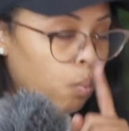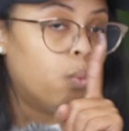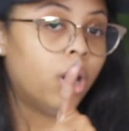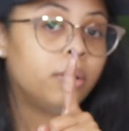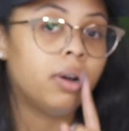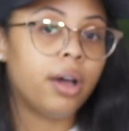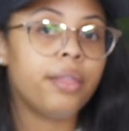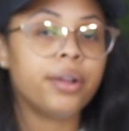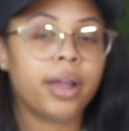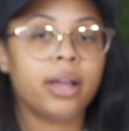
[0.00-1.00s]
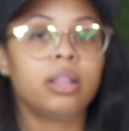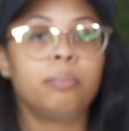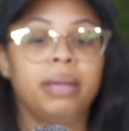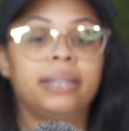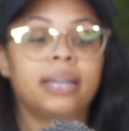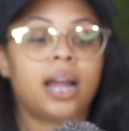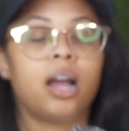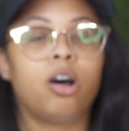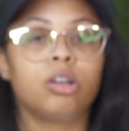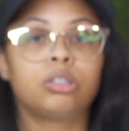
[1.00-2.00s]
One other element that
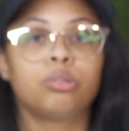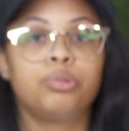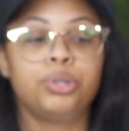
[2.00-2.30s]
I also